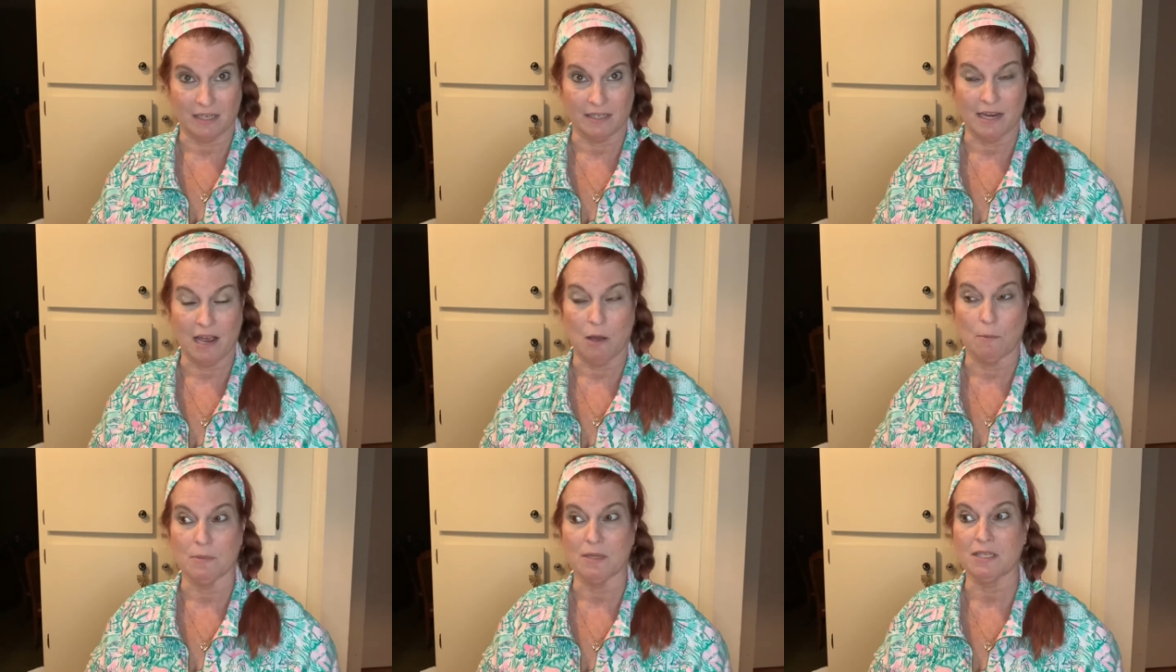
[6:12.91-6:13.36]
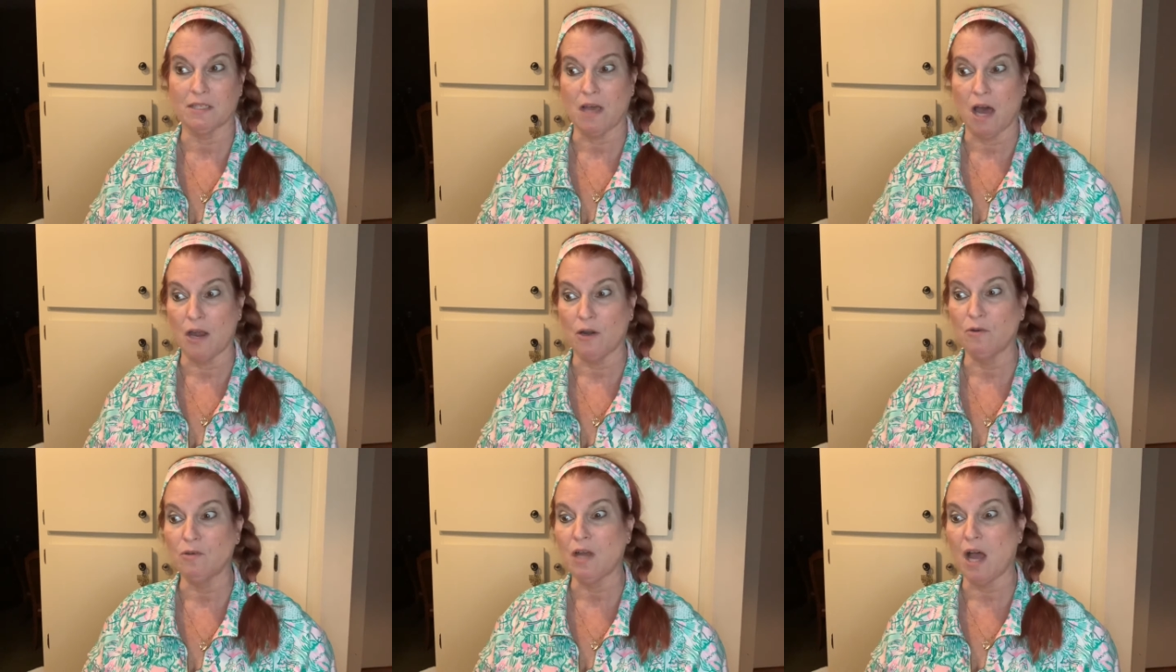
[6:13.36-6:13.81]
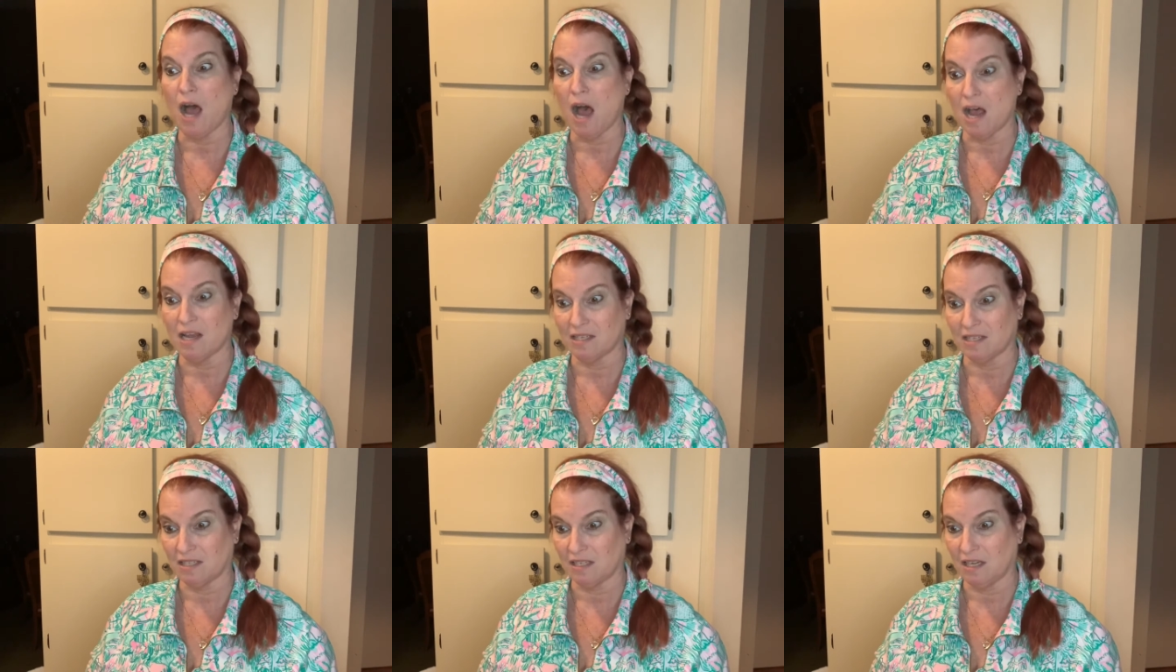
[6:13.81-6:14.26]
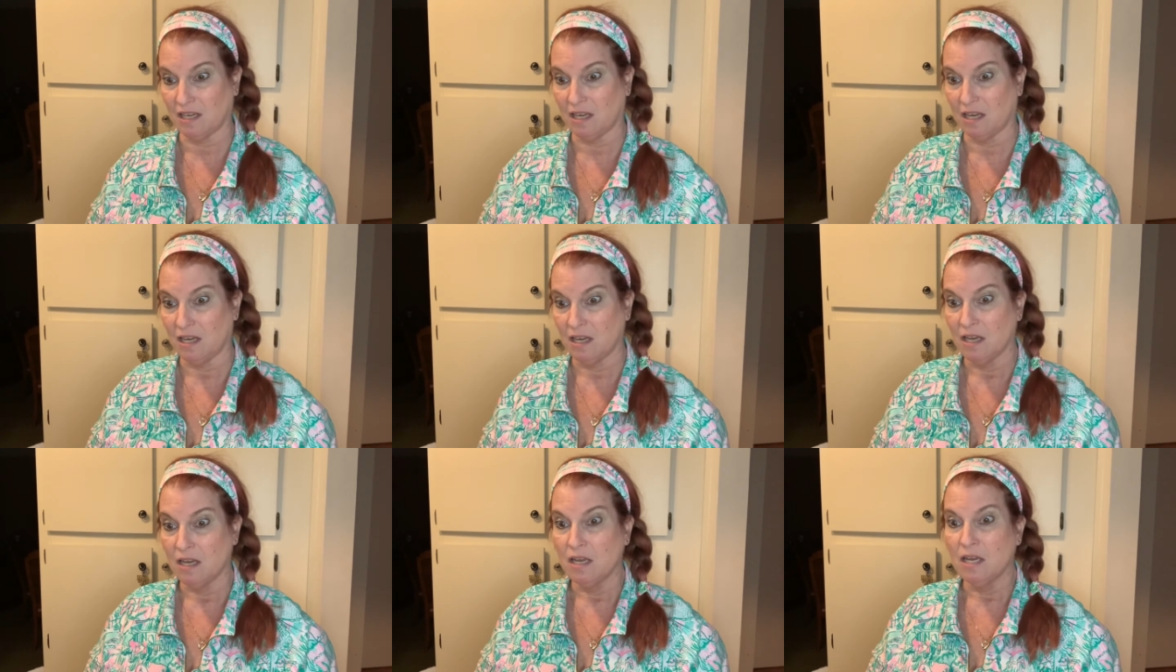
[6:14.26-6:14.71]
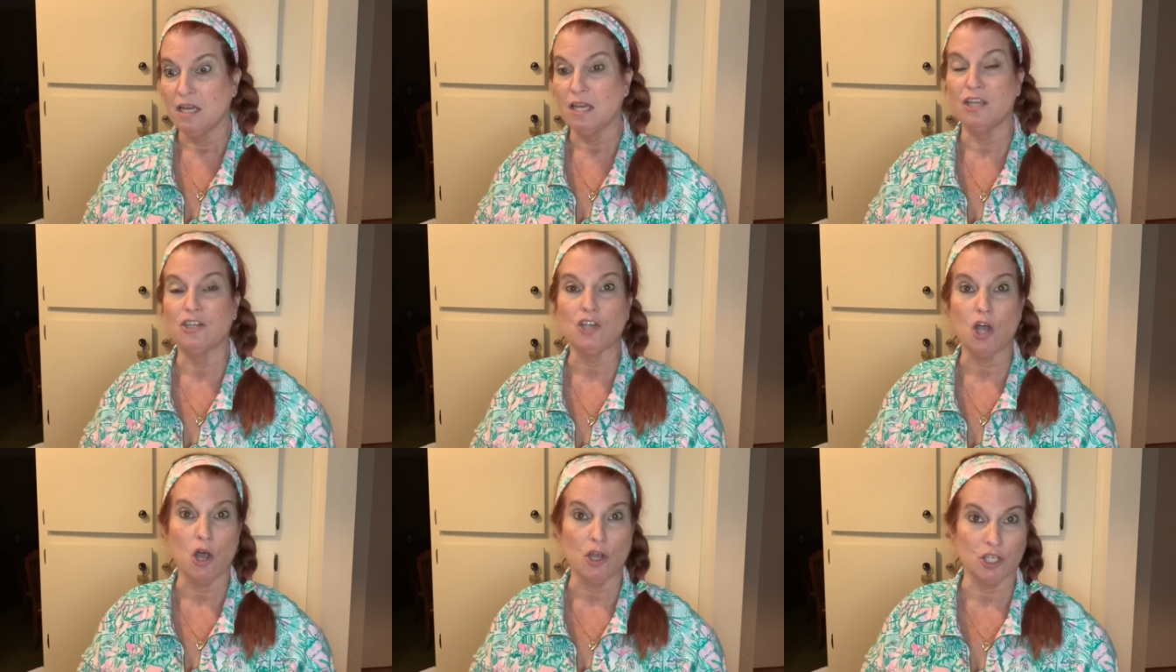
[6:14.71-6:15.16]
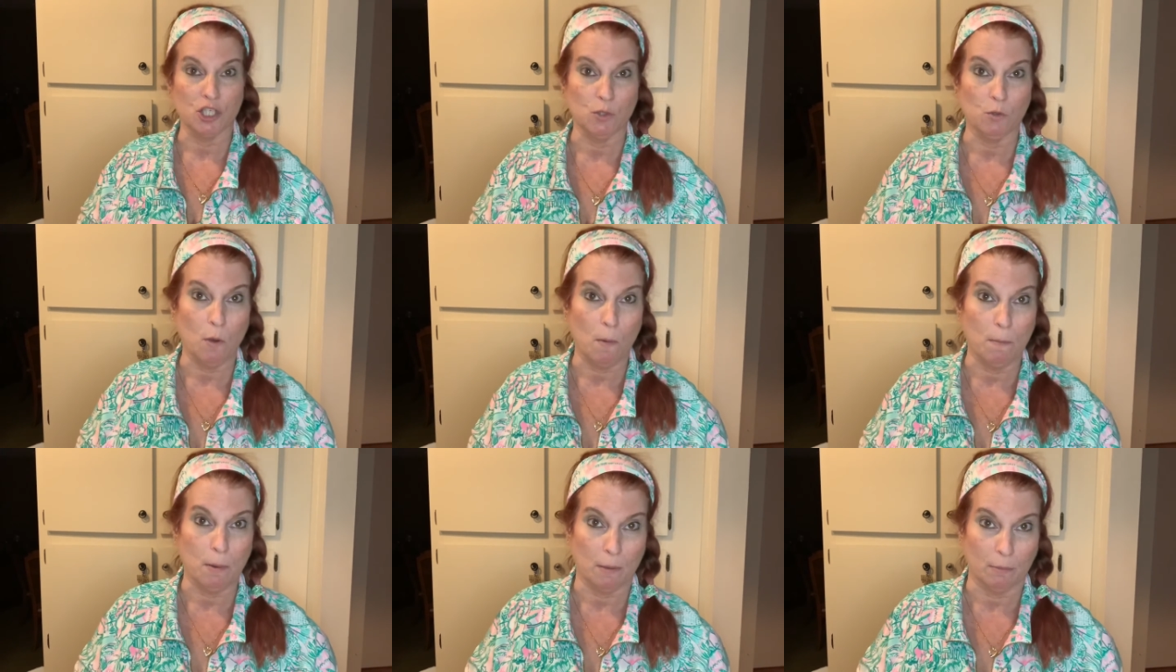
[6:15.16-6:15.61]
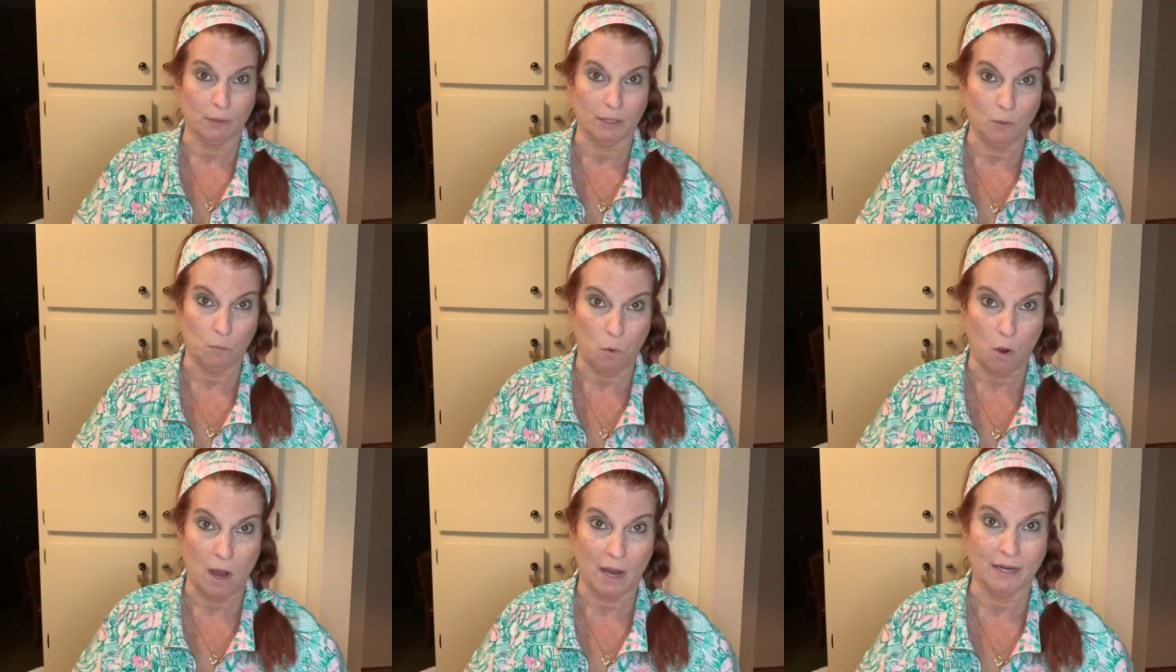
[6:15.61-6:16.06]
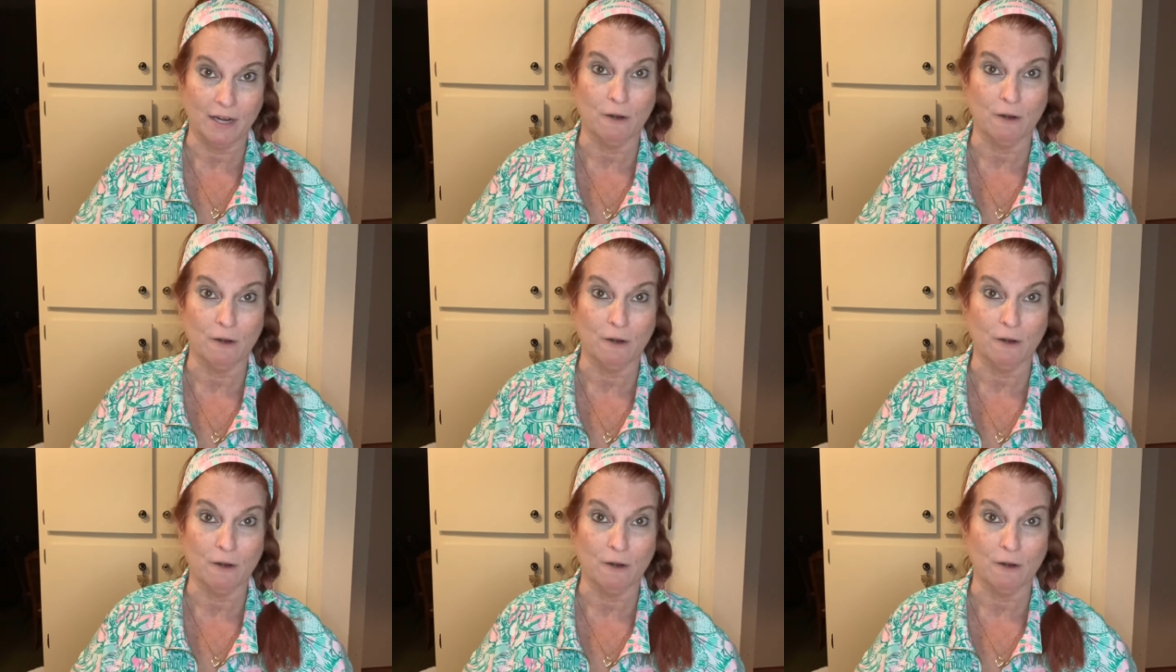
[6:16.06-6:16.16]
Now, Moscato d'Asti is also a bubbly wine.